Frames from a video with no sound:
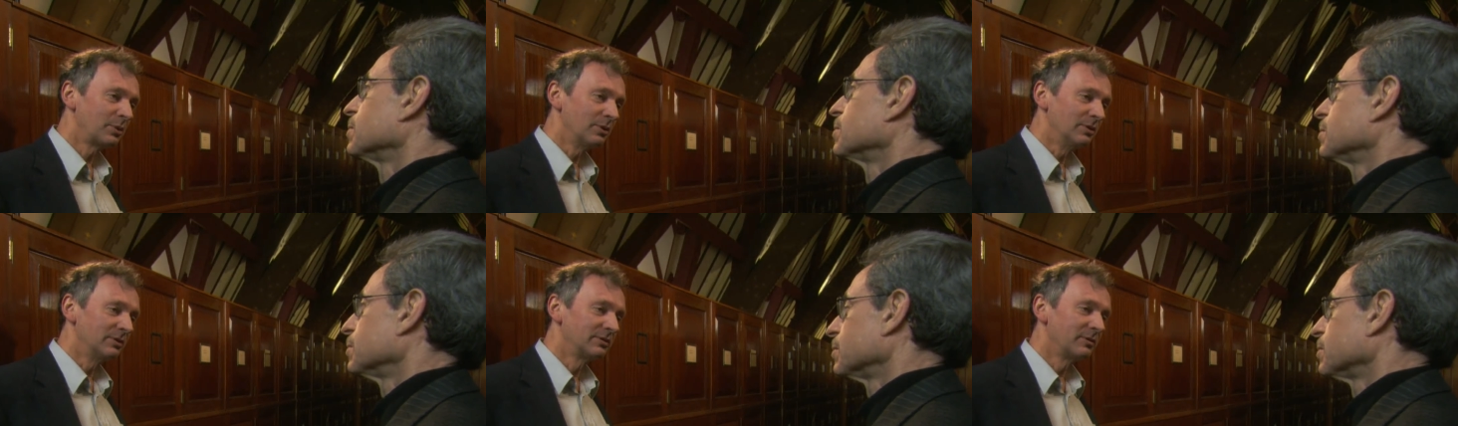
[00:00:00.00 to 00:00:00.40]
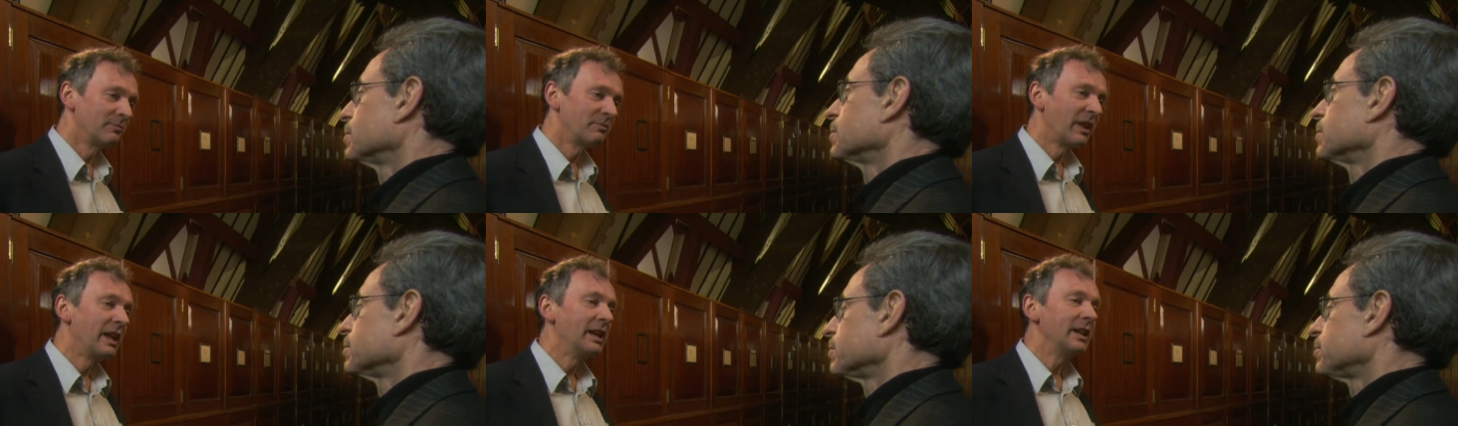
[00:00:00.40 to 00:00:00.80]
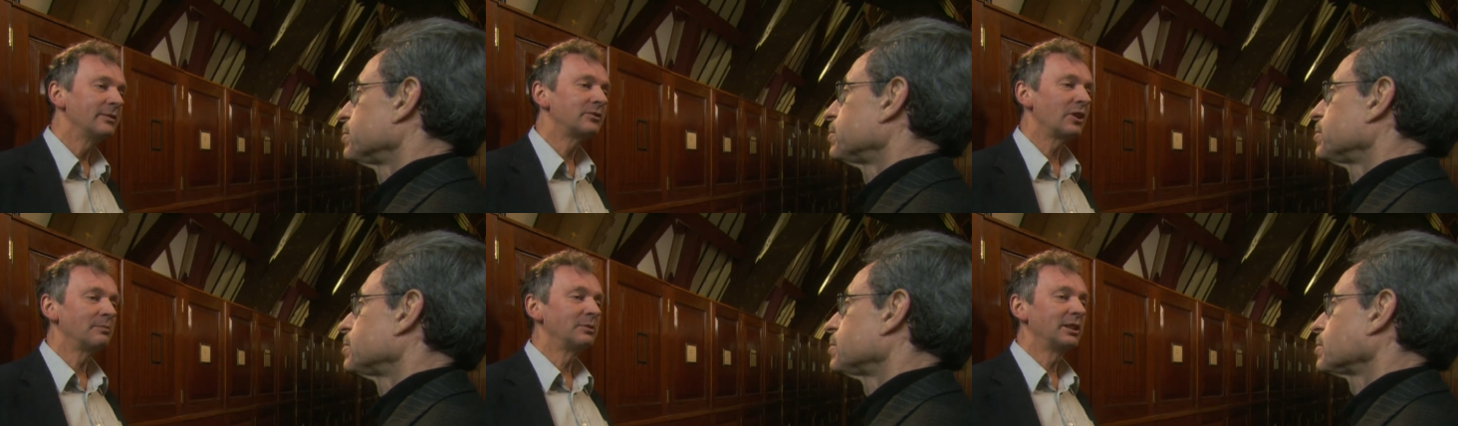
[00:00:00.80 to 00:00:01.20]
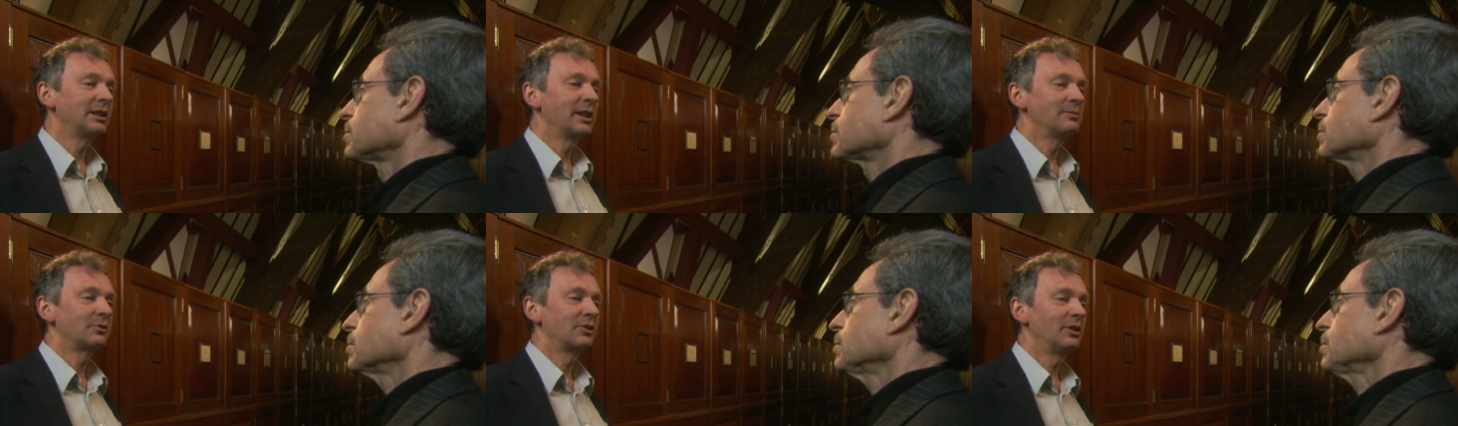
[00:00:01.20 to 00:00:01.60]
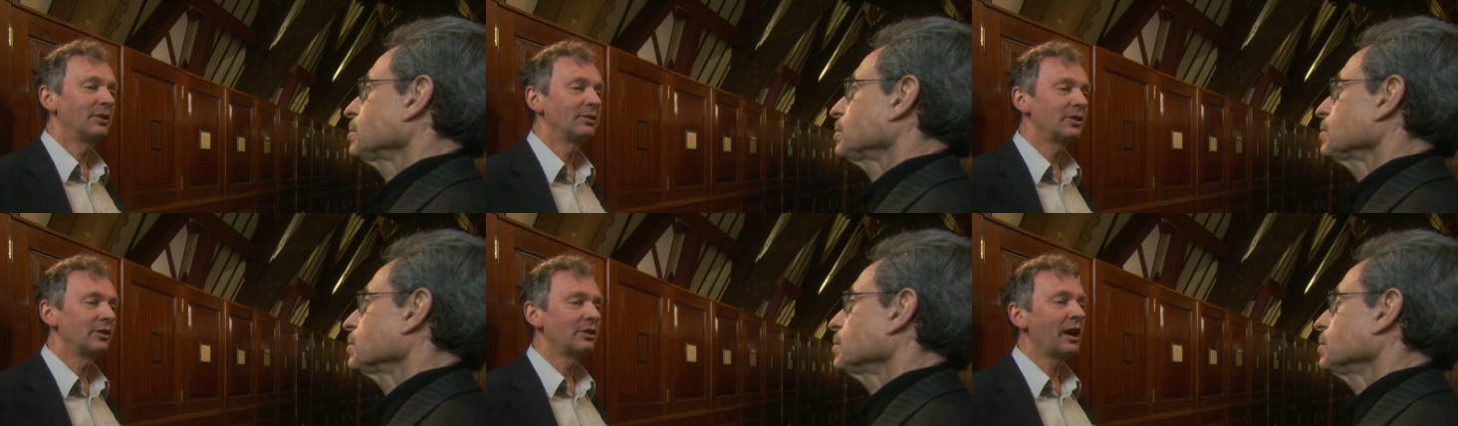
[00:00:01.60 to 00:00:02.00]
Speaker 1: proof. If somebody comes along
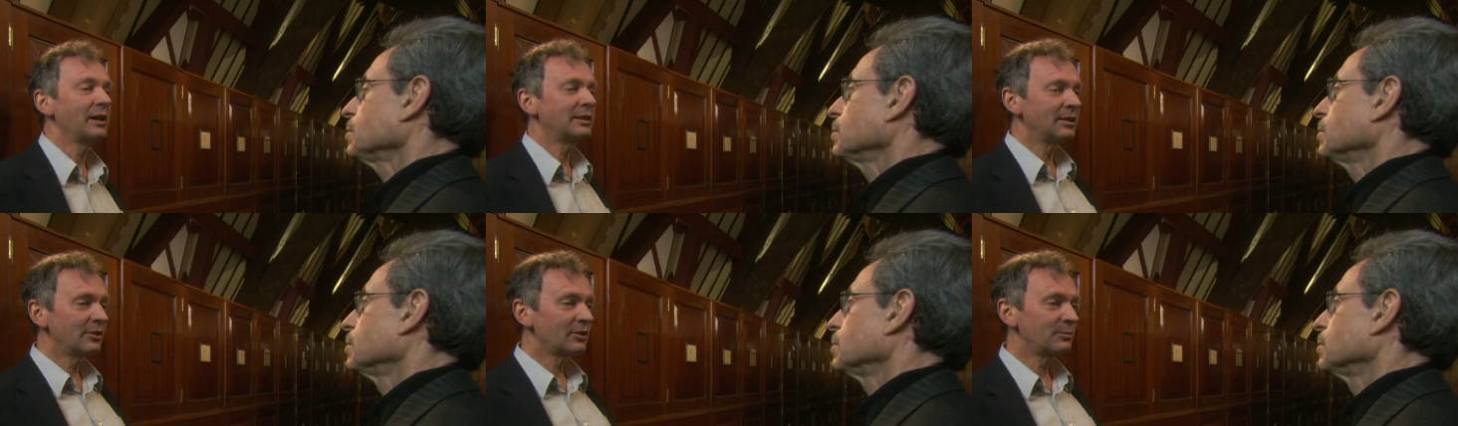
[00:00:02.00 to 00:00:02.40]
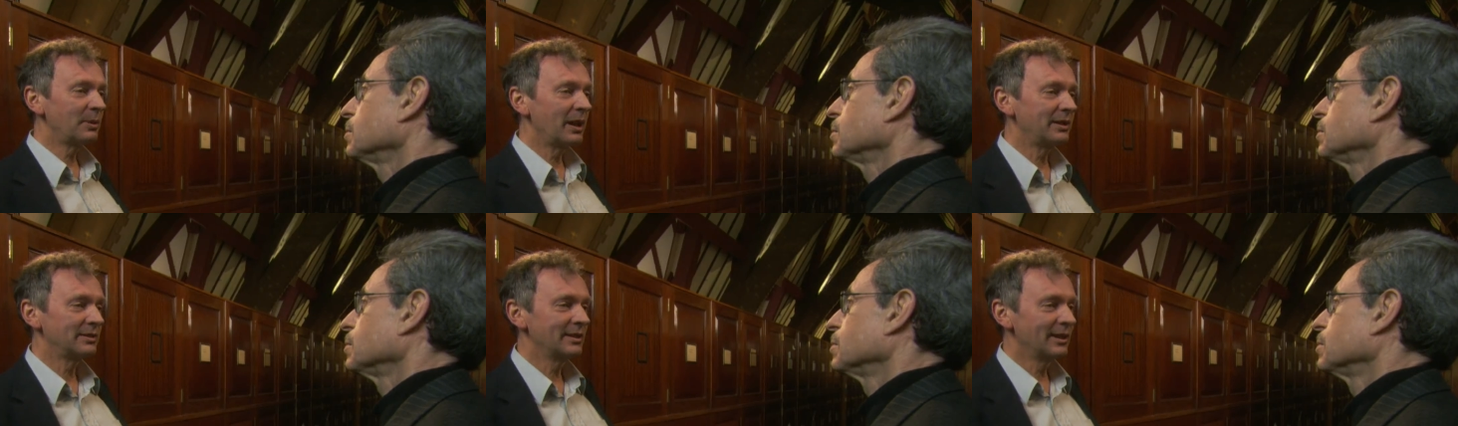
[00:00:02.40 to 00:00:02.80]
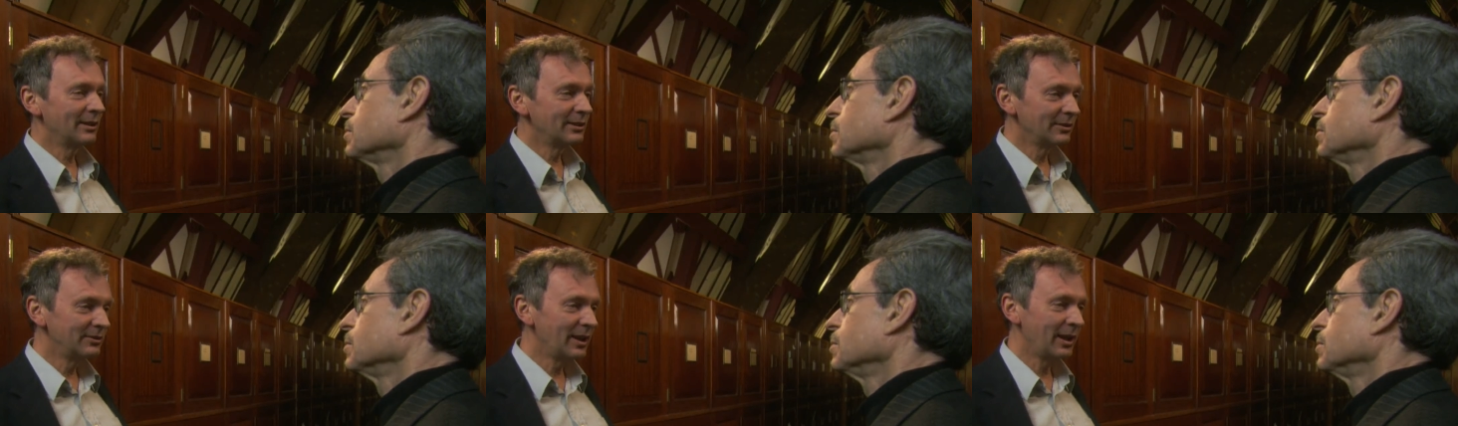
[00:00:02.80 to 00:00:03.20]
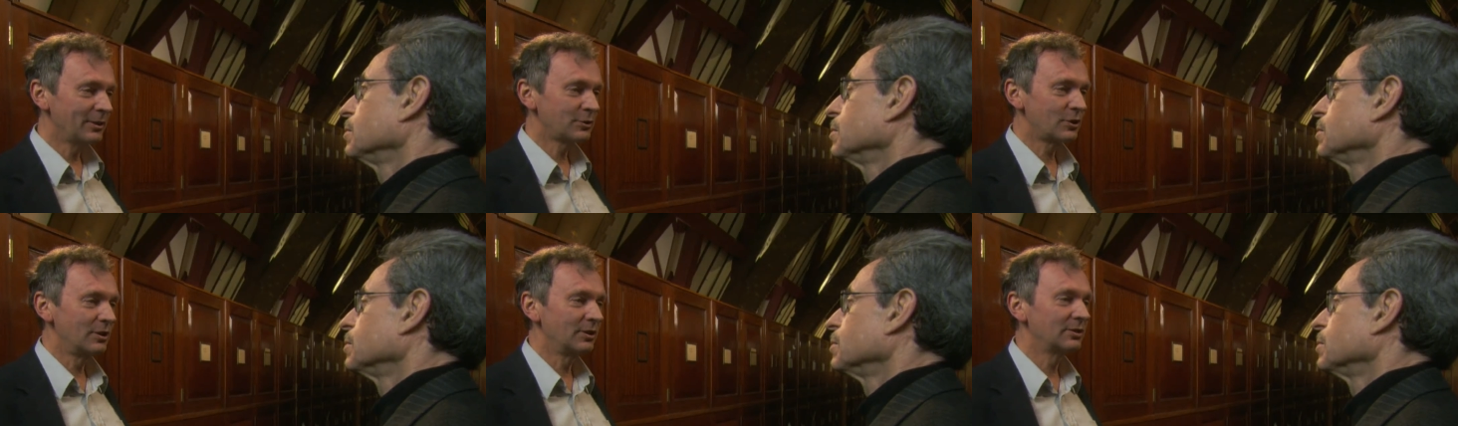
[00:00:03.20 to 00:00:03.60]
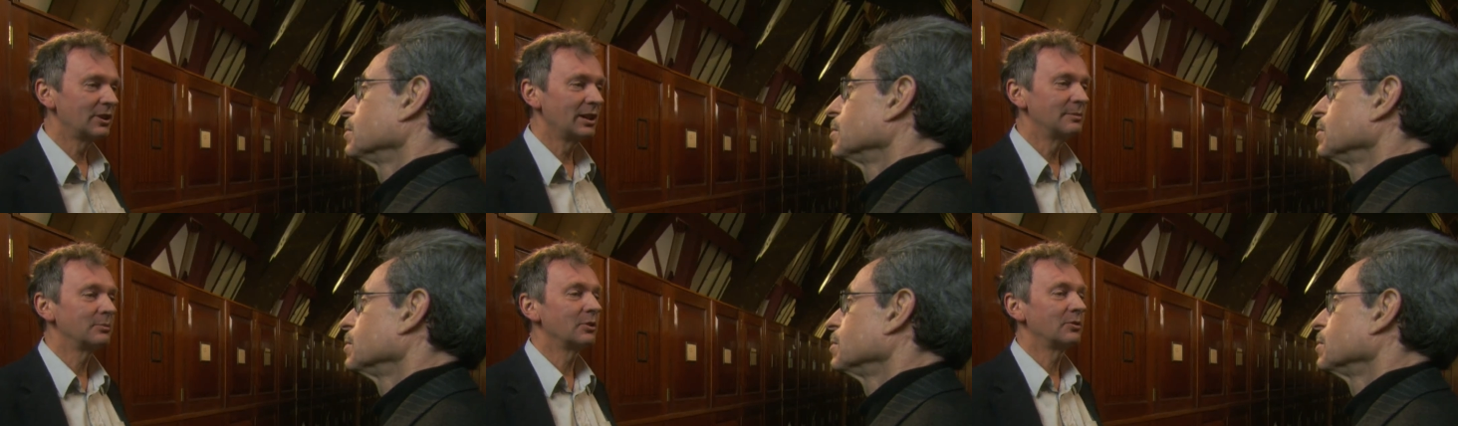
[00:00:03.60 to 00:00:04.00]
and says, I can explain the whole of nature in
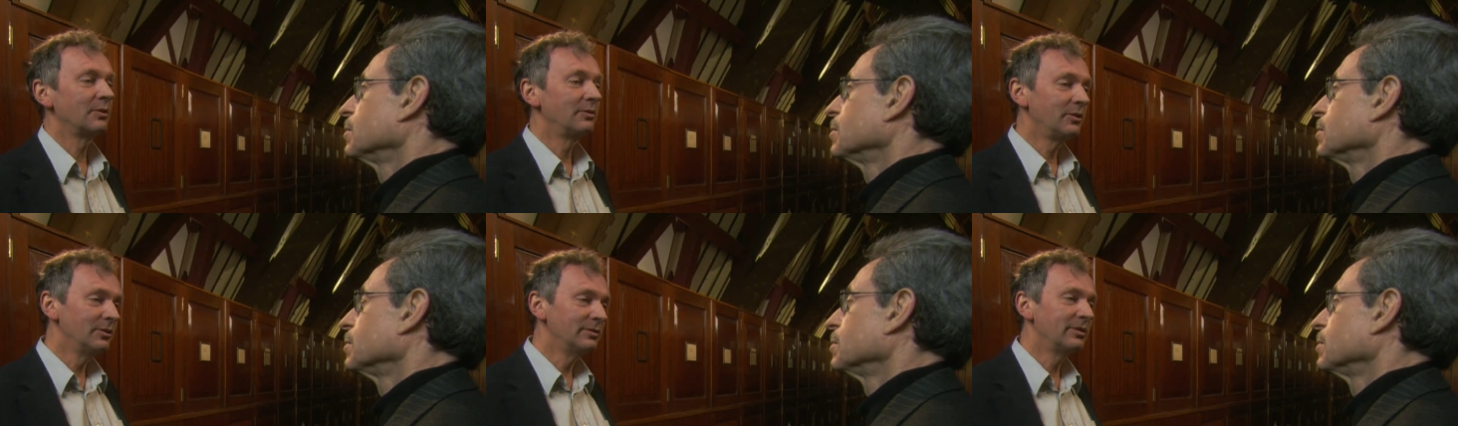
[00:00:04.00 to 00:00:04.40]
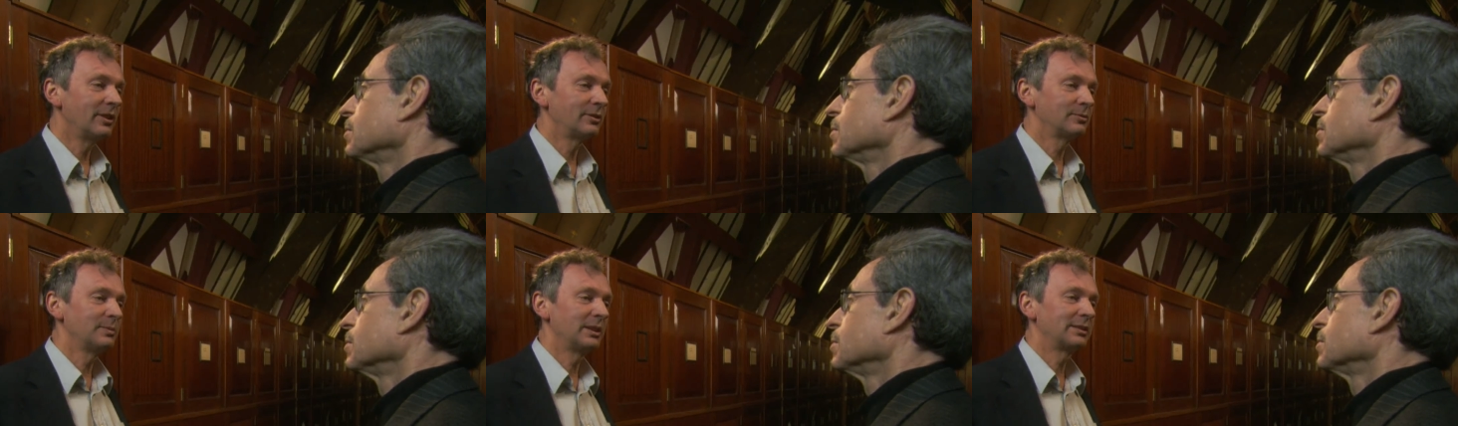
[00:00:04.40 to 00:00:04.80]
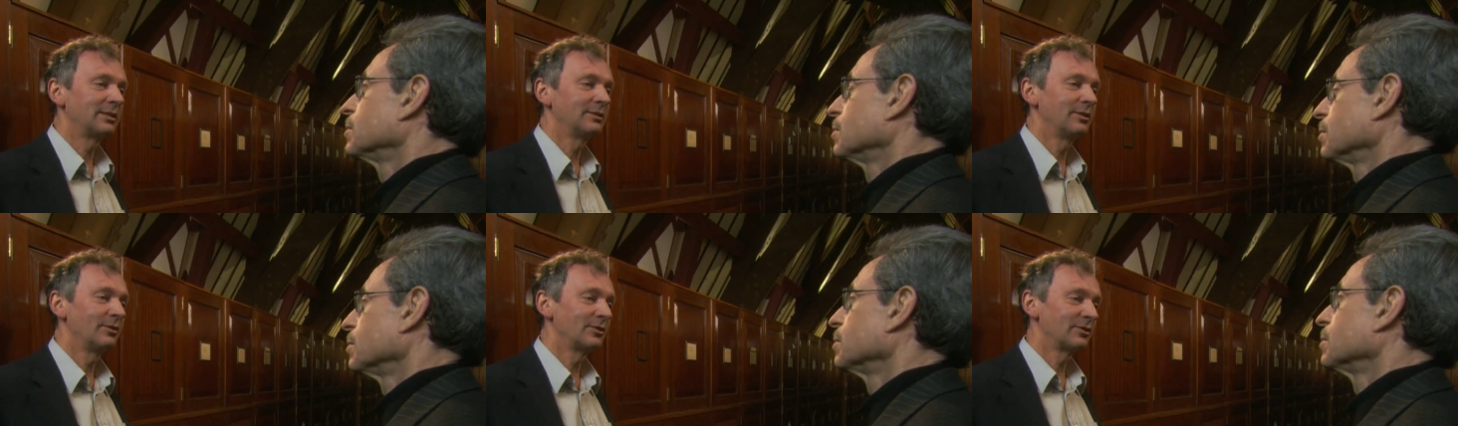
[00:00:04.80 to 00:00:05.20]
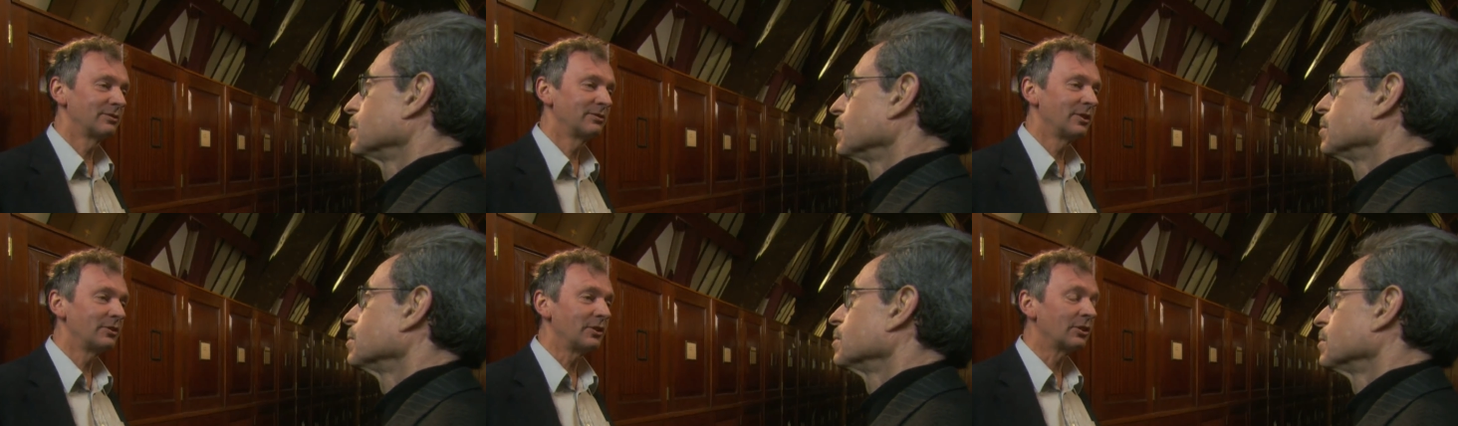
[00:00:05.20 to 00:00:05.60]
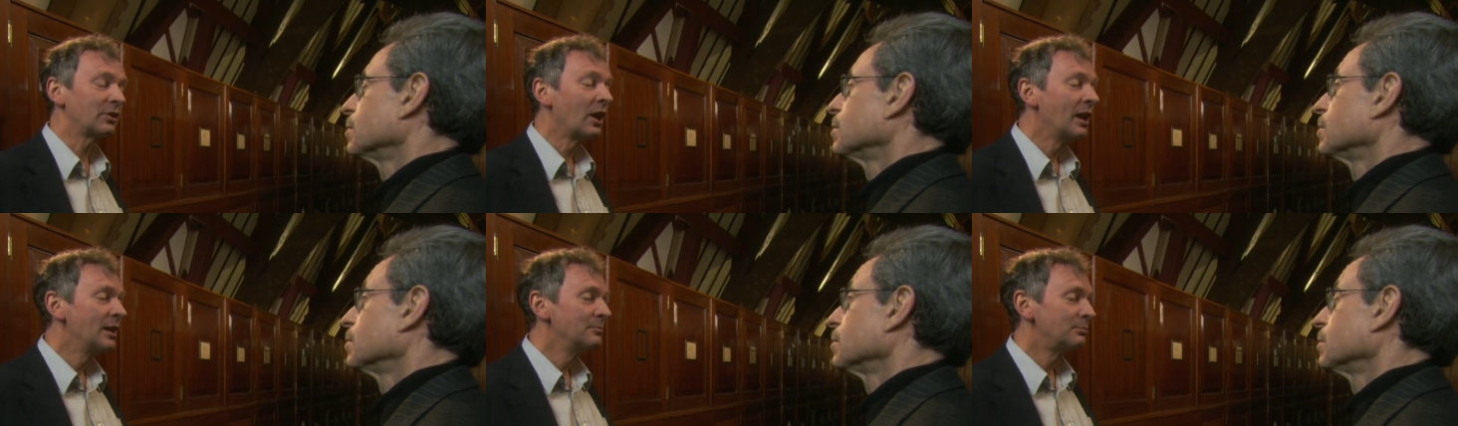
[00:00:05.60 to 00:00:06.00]
terms of a few fundamental laws of physics,